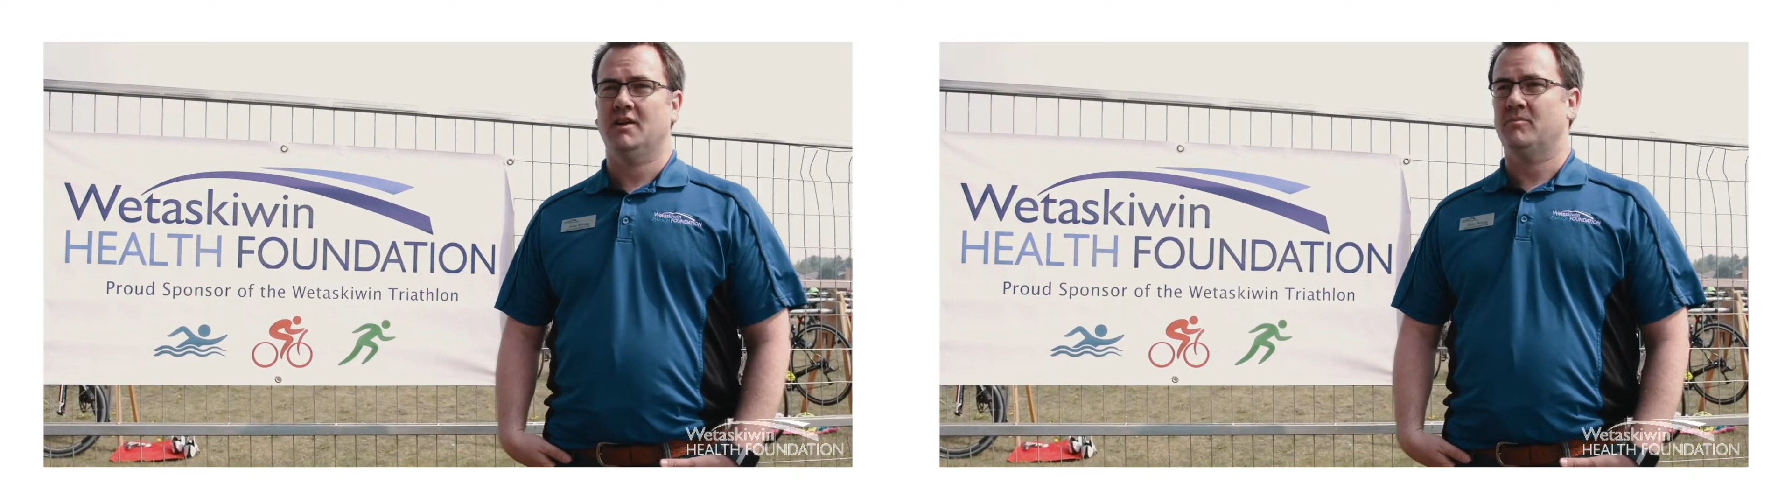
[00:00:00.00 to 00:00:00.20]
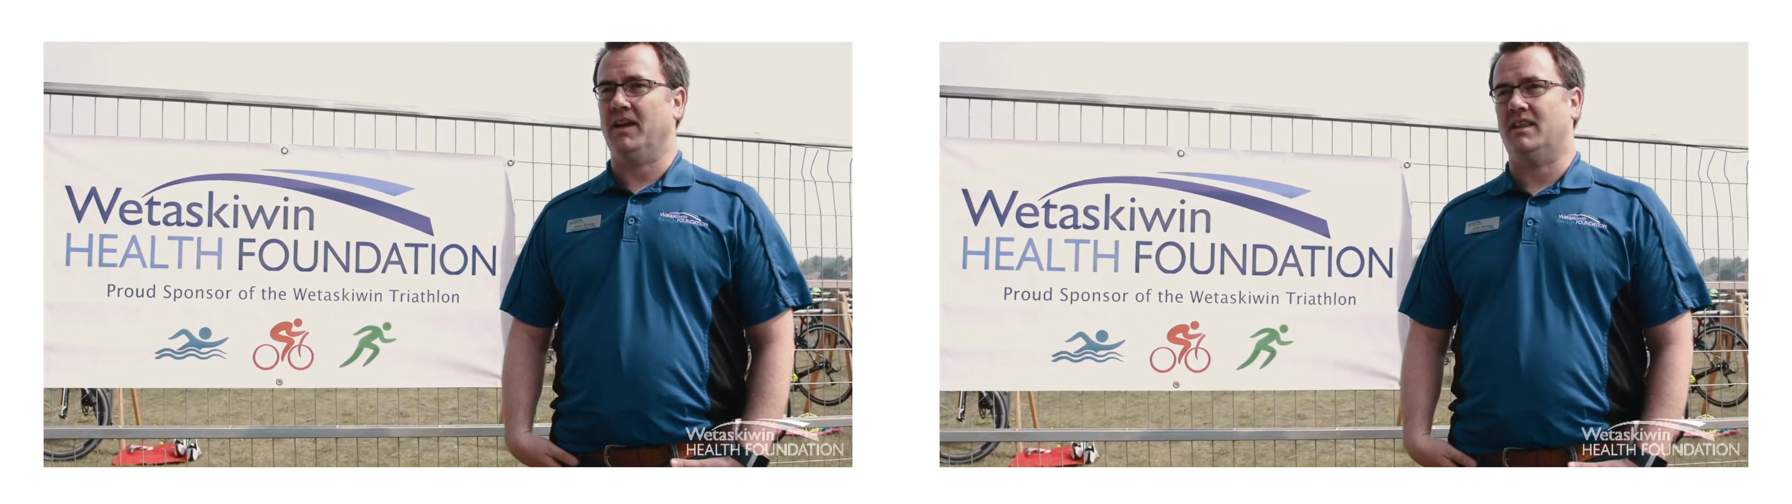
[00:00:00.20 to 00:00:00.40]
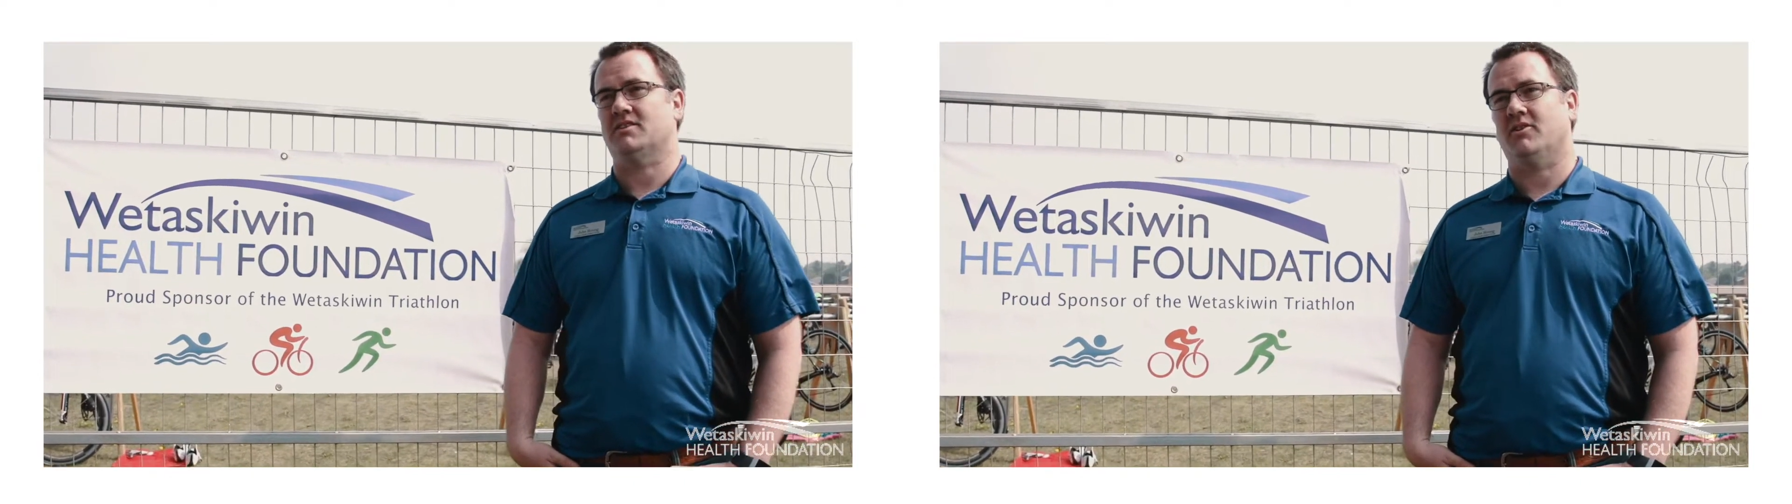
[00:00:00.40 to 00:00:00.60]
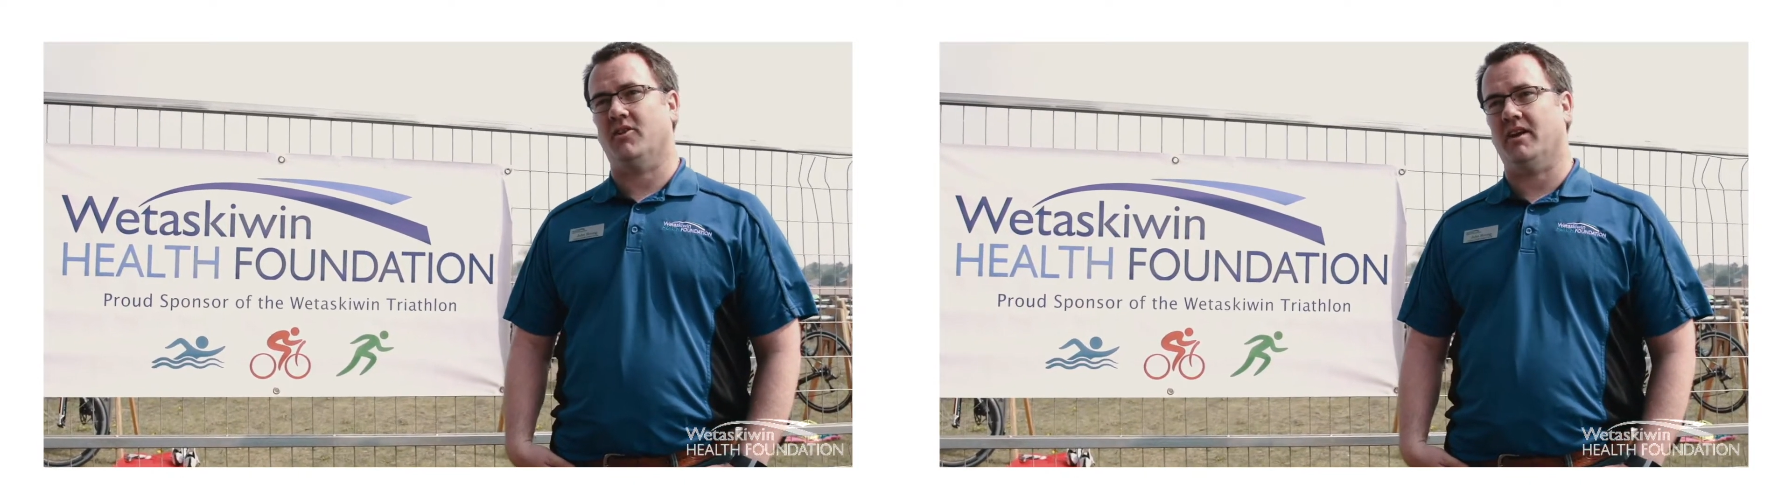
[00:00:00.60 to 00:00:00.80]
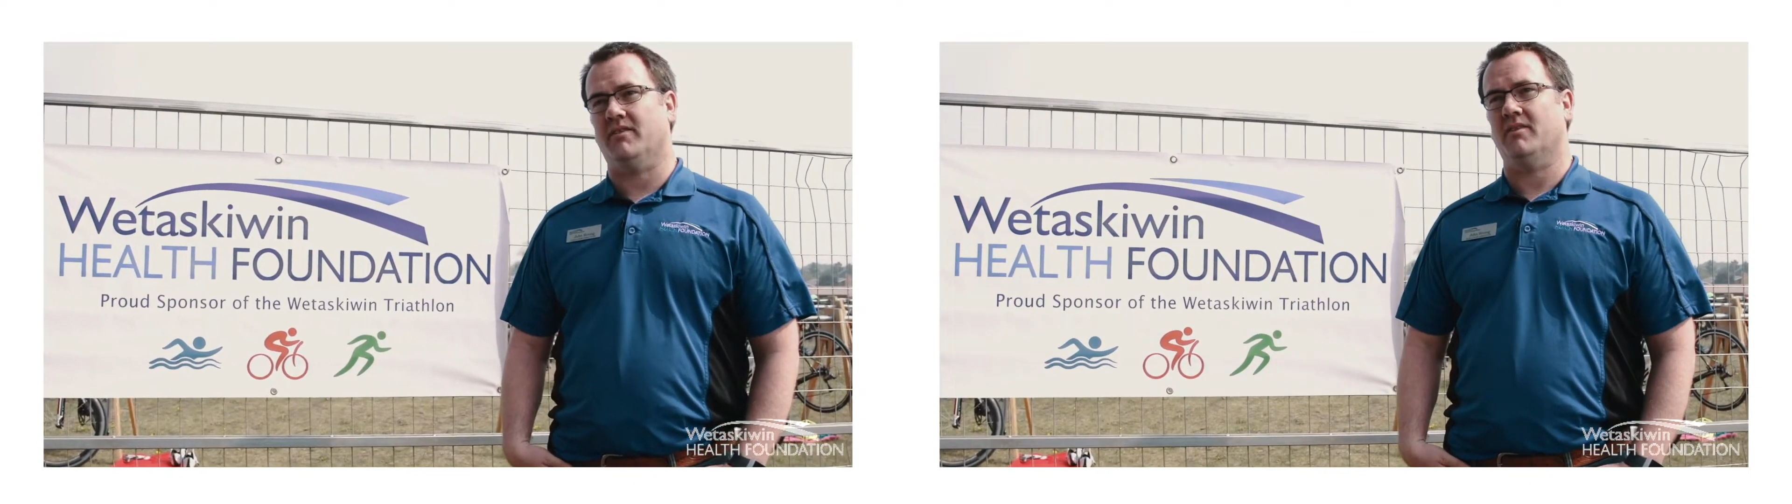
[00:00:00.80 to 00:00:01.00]
make this a
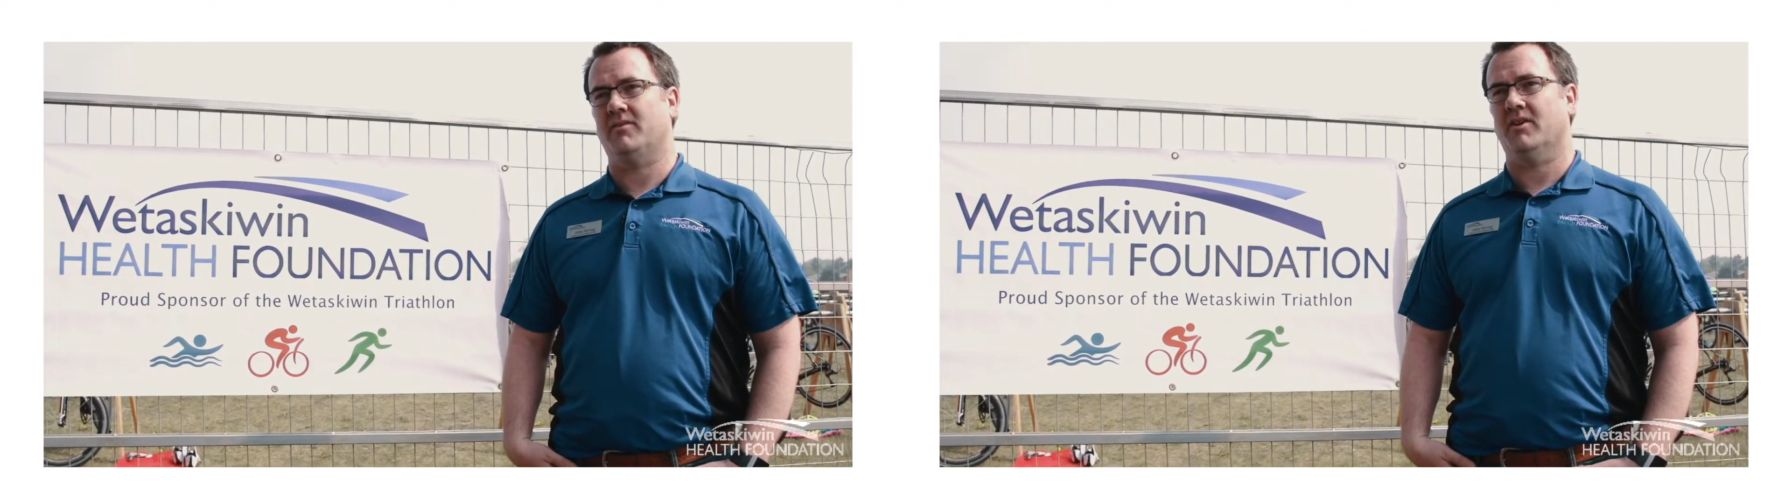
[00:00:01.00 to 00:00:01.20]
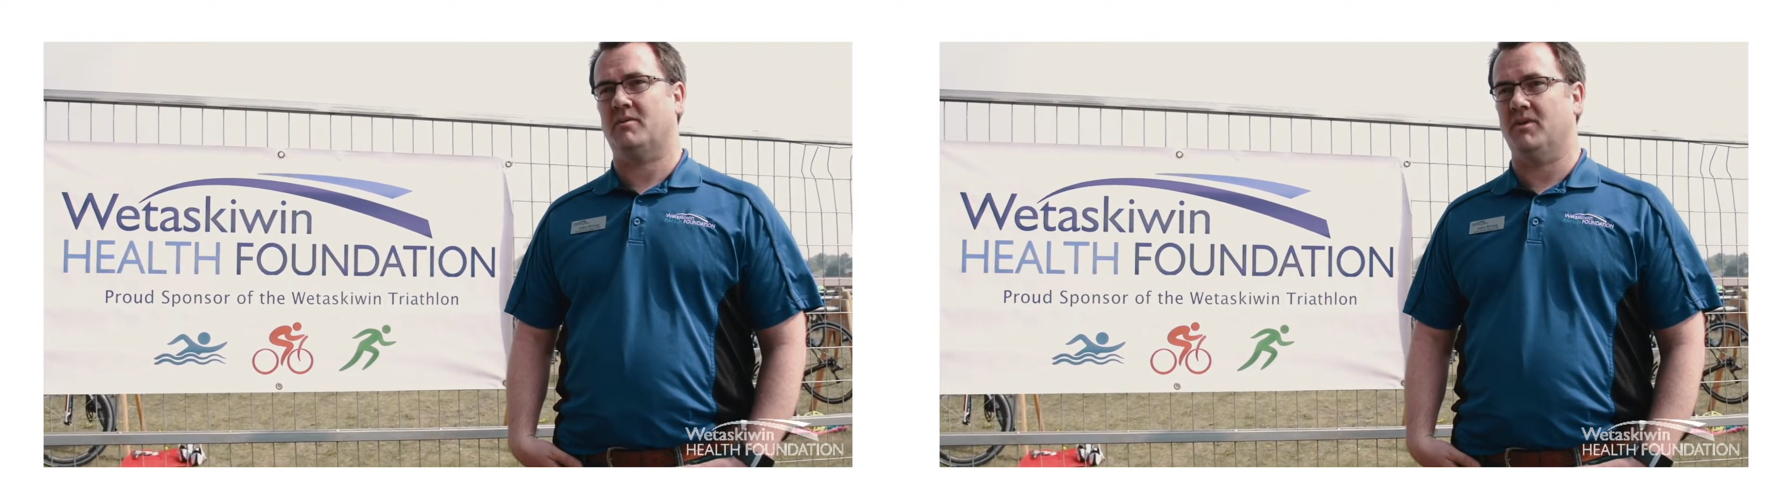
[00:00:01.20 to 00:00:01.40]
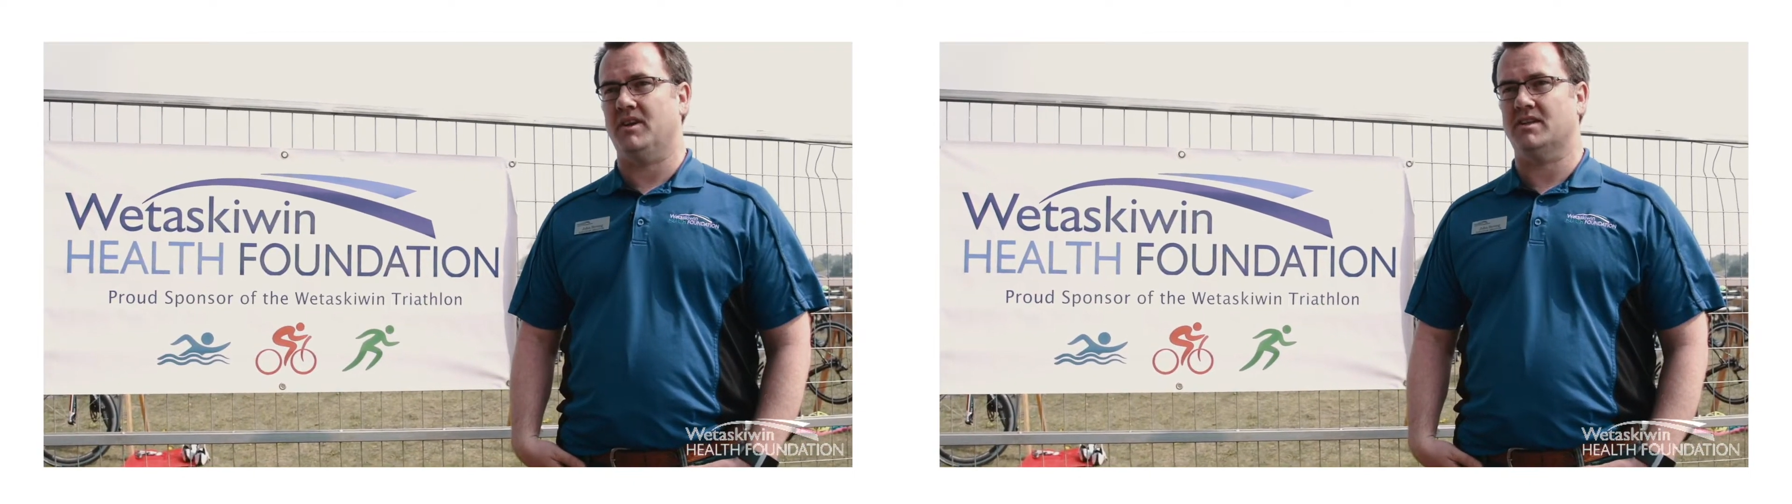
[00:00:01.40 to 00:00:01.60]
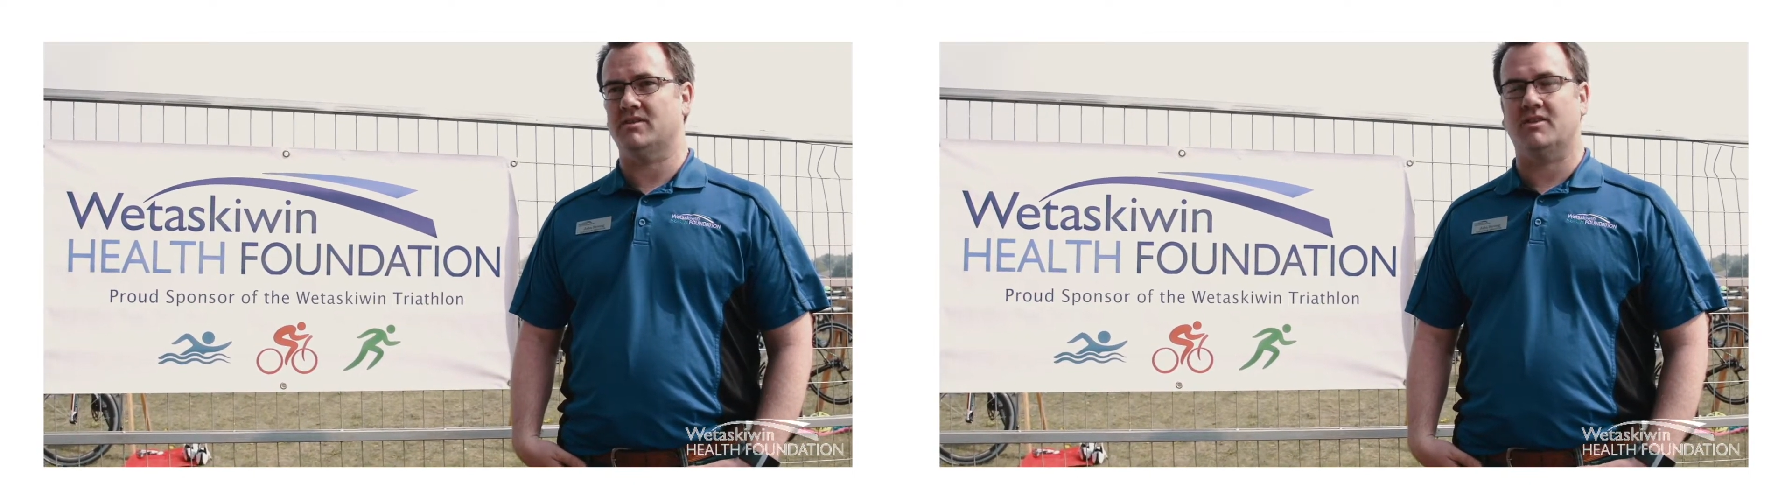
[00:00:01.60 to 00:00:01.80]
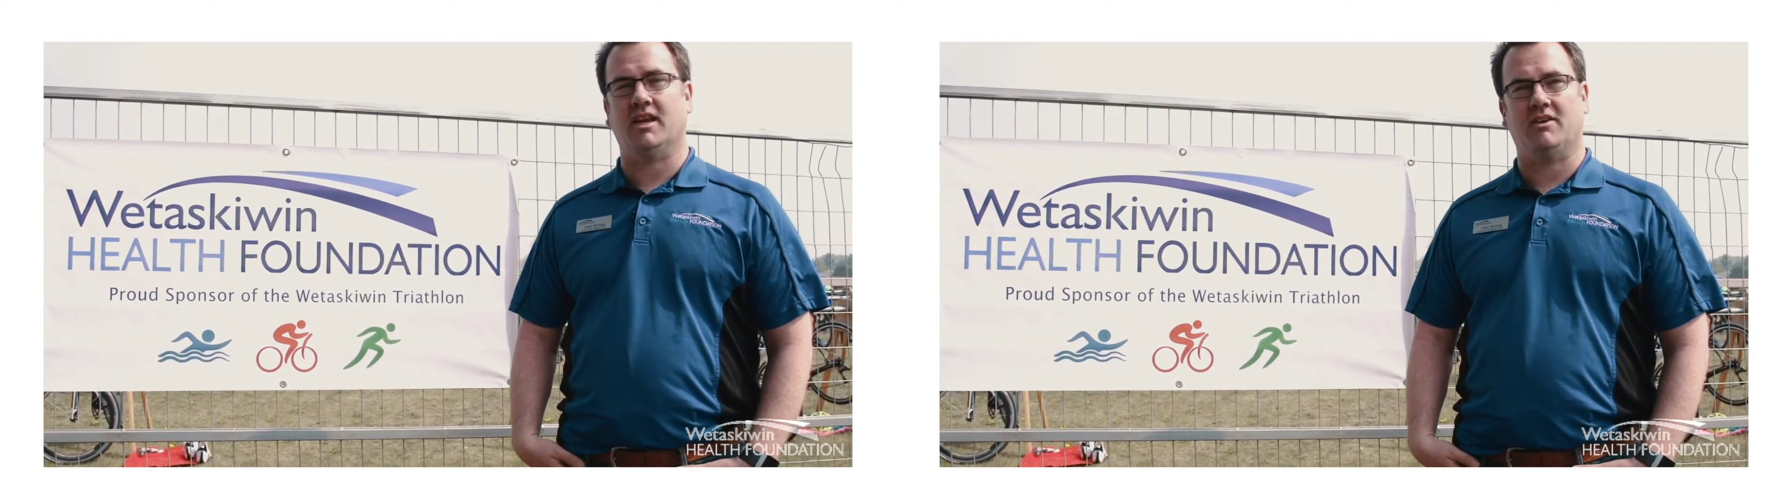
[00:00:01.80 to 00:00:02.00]
great event for our community.
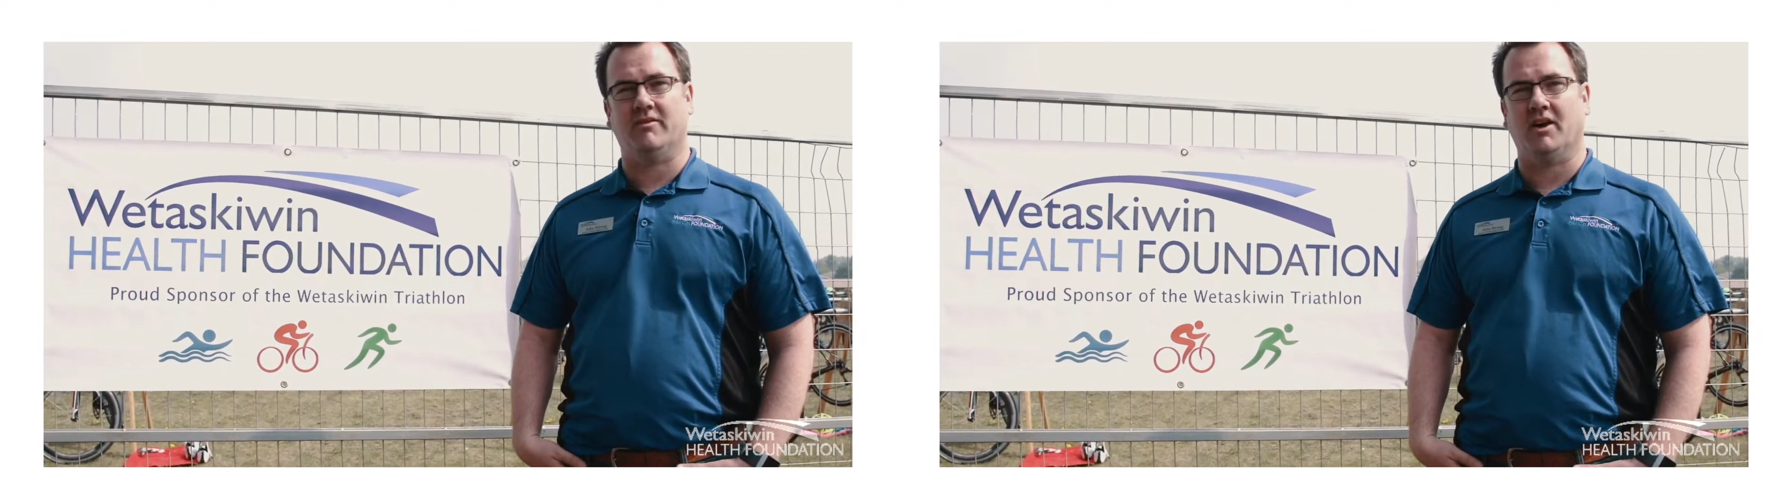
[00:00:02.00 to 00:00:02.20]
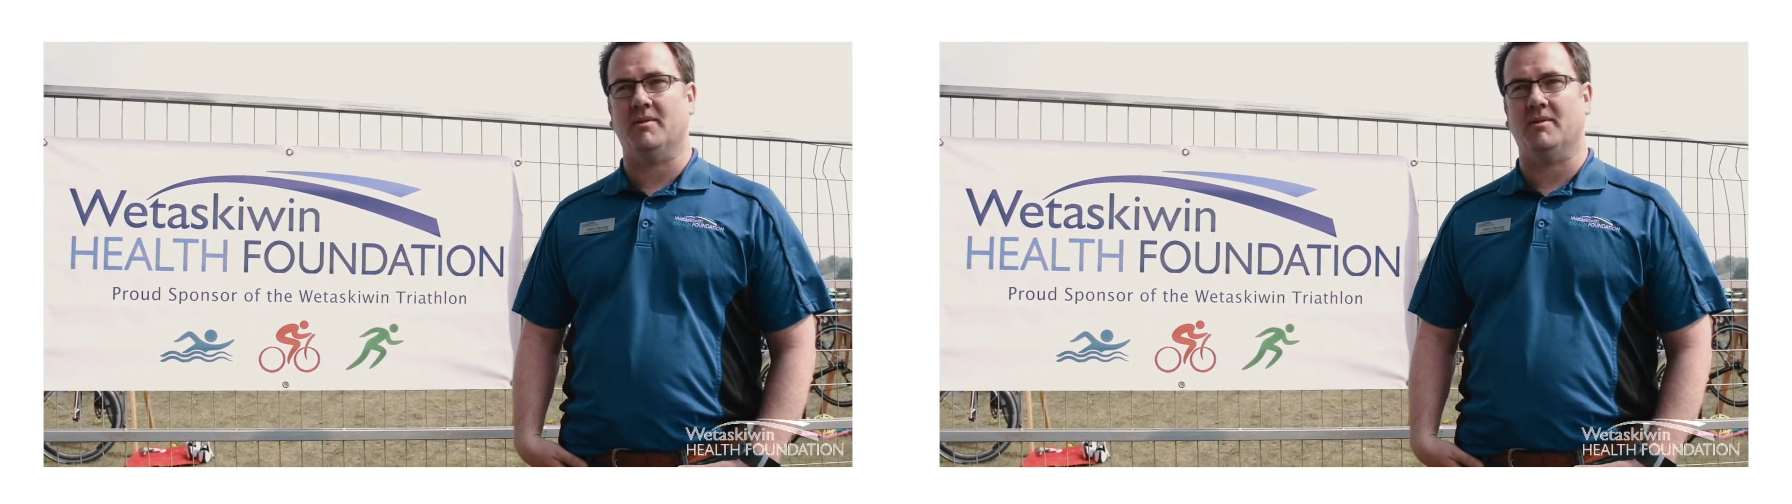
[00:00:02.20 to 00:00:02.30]
So thank you very